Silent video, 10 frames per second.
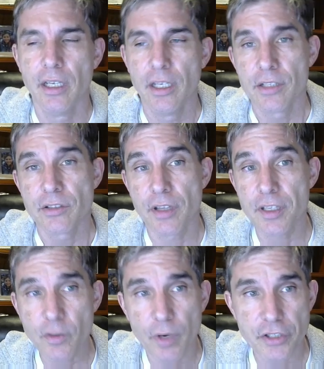So
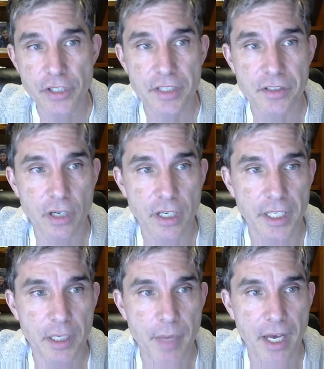this question is
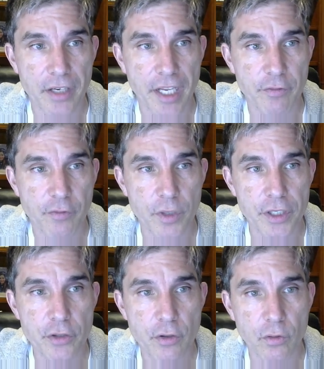talking about a
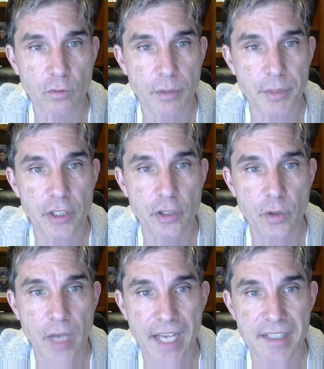42-year-old woman
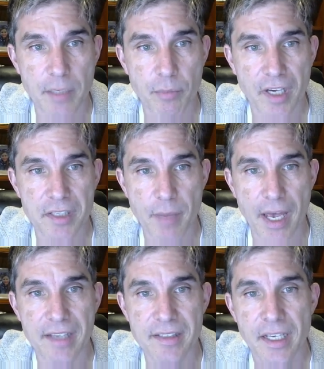who has a breast
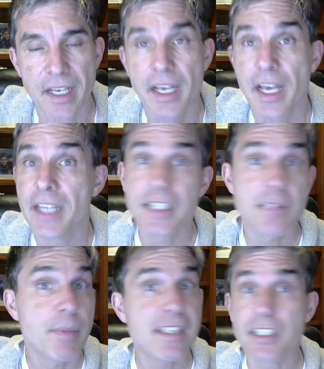mass. And
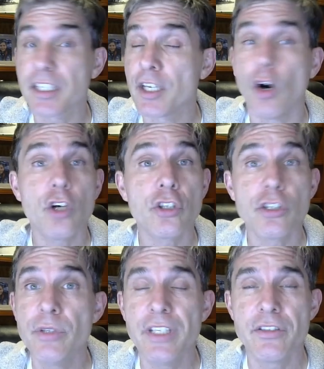that's basically all
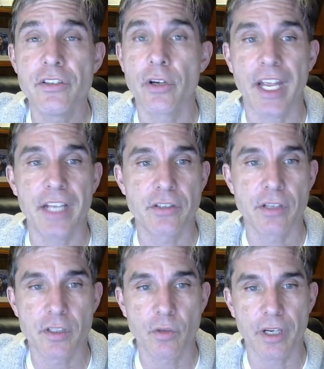you need to know to answer
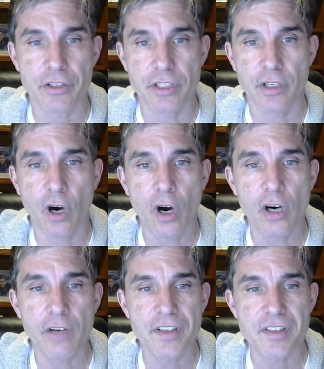this question.
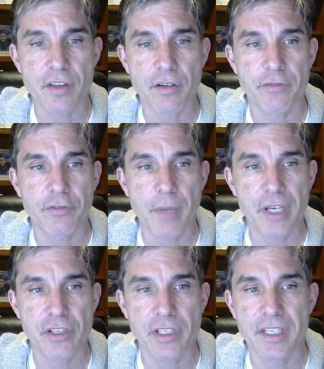All of this other
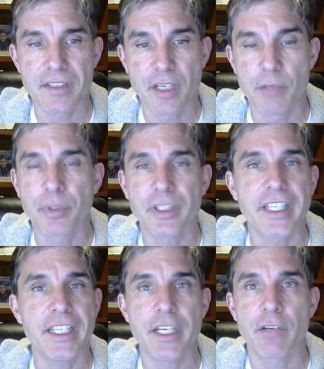information is
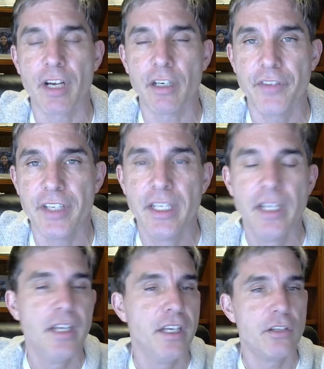completely irrelevant.
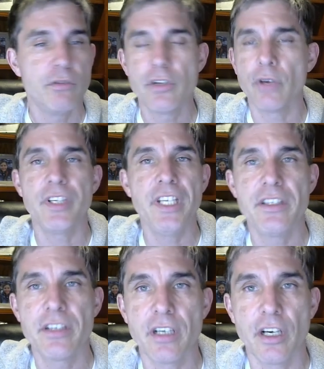You don't need
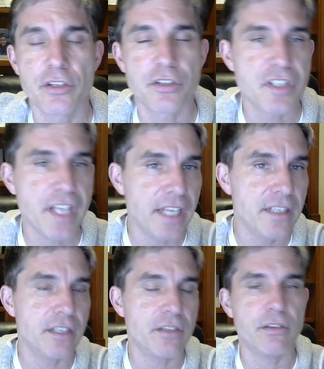to understand
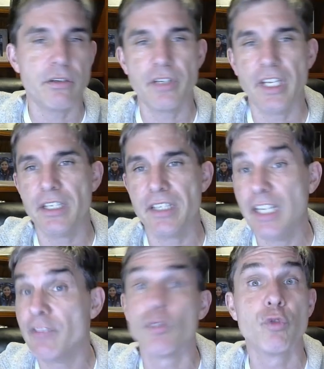it. You don't need to
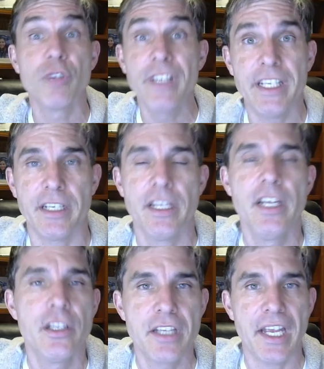even read it
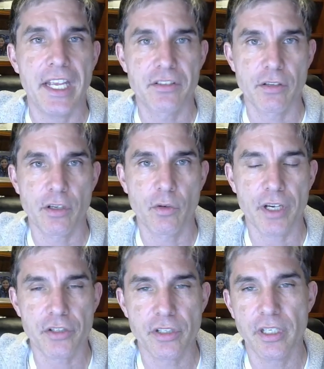to answer the
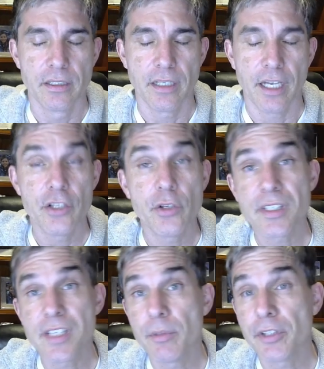question. And
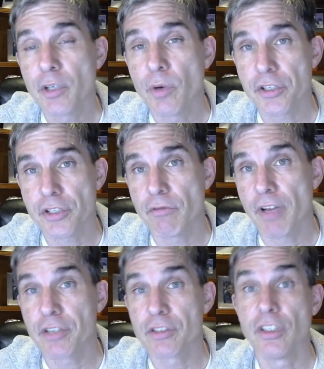USMLE question
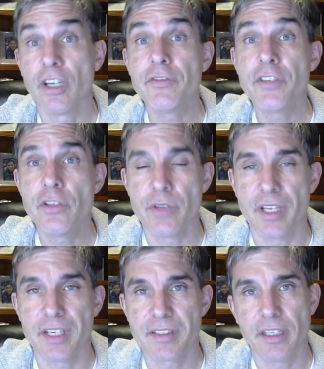writers love to do this.